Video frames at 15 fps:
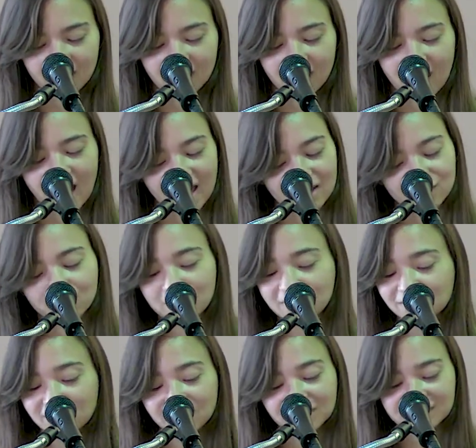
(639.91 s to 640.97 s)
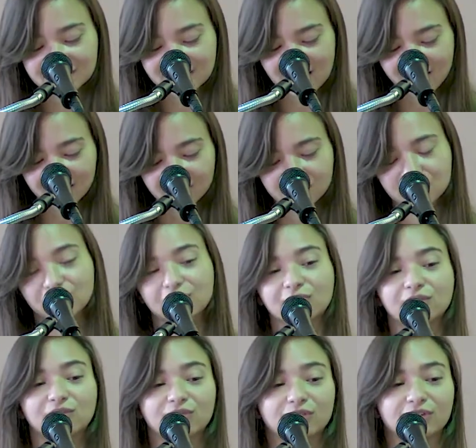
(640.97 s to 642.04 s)
"I have been very zealous for the
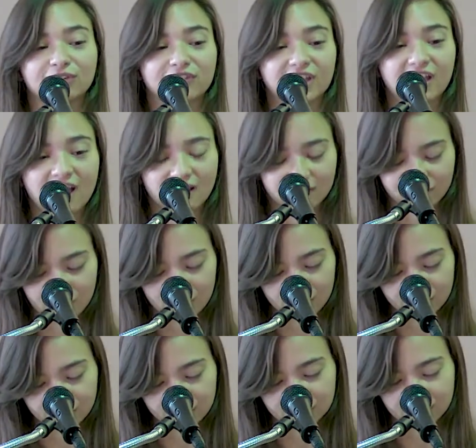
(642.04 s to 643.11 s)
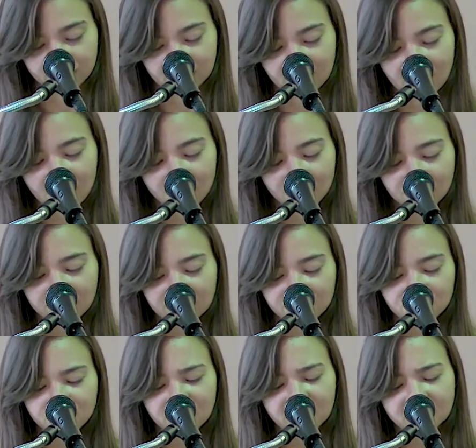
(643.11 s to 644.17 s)
Lord, the God of hosts. For the
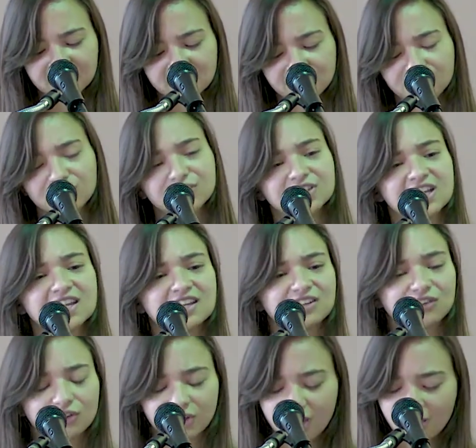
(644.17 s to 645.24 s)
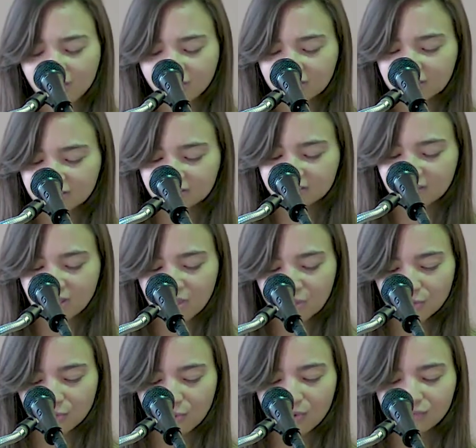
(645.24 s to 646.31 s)
Israelites have forsaken your covenant,
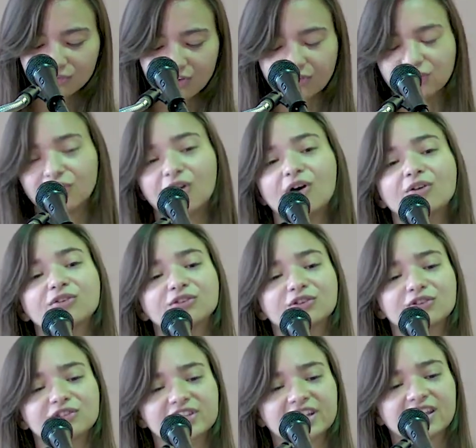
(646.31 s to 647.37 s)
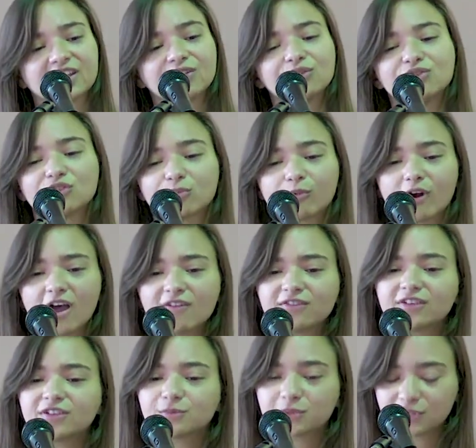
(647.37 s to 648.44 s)
thrown down your altars, and killed your
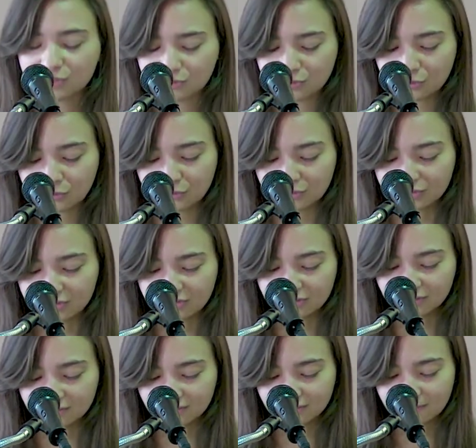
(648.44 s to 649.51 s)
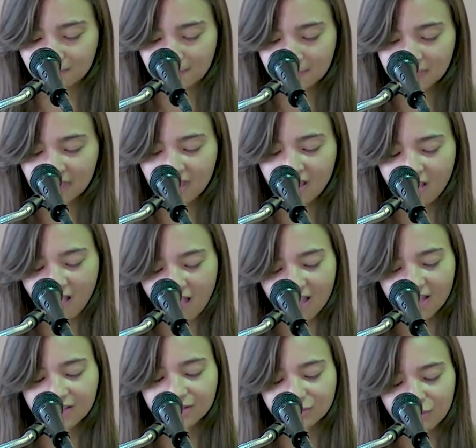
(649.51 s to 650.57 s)
prophets with the sword.
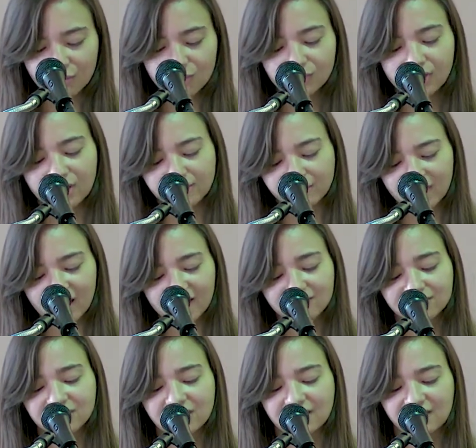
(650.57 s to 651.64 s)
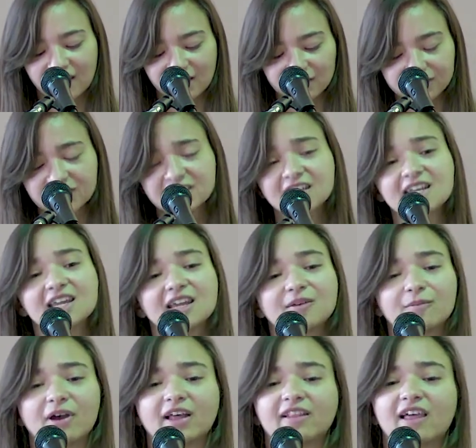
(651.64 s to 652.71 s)
I alone am left, and they are seeking
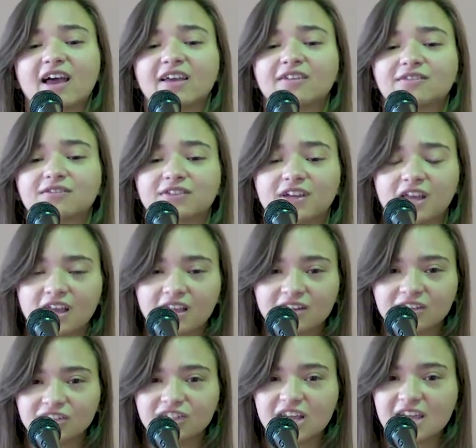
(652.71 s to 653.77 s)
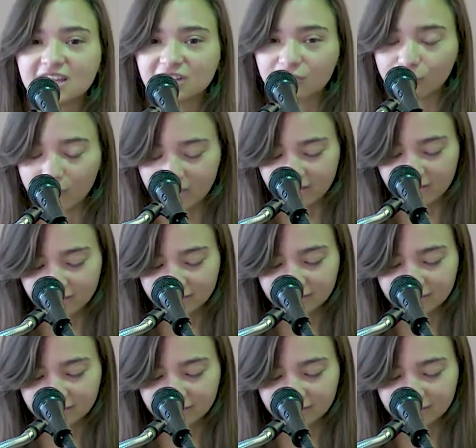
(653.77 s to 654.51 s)
my life to take it away."